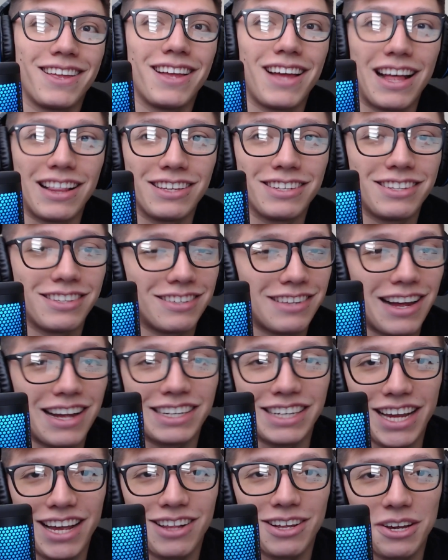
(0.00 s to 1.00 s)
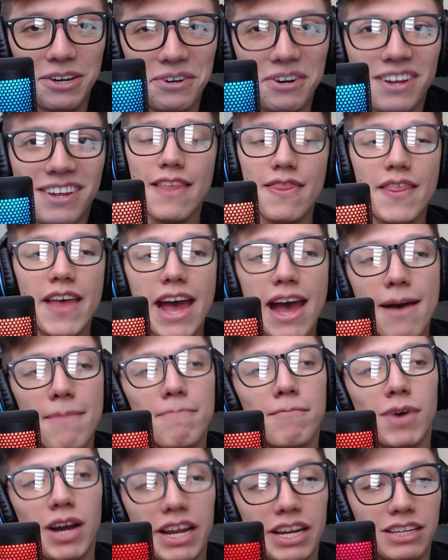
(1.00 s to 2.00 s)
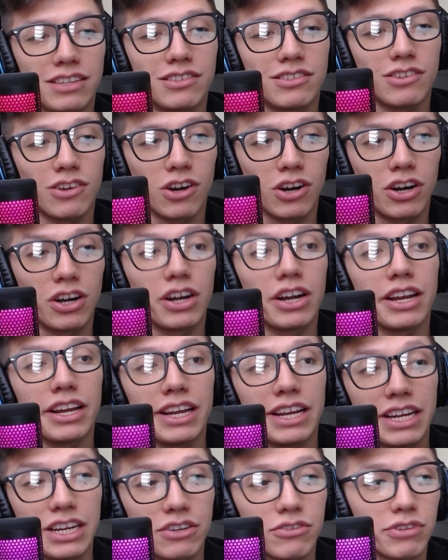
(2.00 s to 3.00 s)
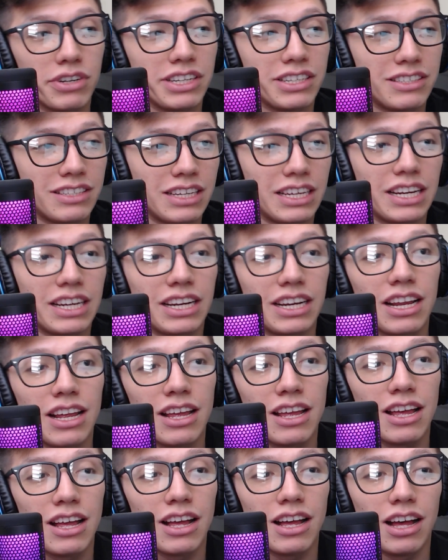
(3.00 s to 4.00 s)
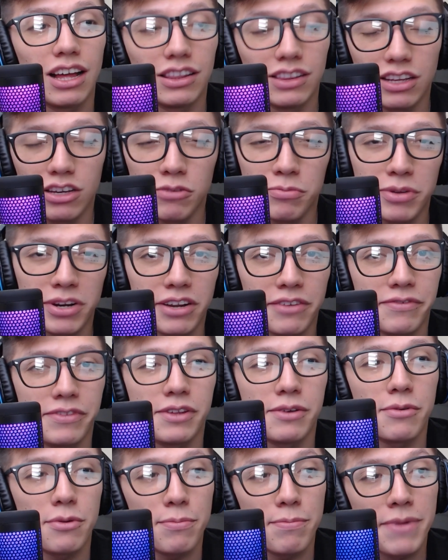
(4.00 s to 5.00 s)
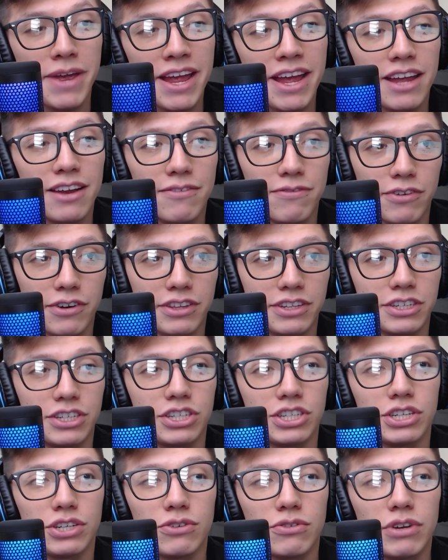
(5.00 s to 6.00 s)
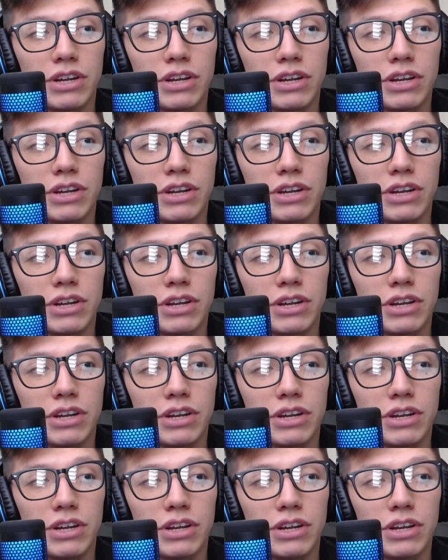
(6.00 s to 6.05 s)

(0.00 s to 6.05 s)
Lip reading: at least it's not yellow. And that might start increasing a little bit of the demand for this shoe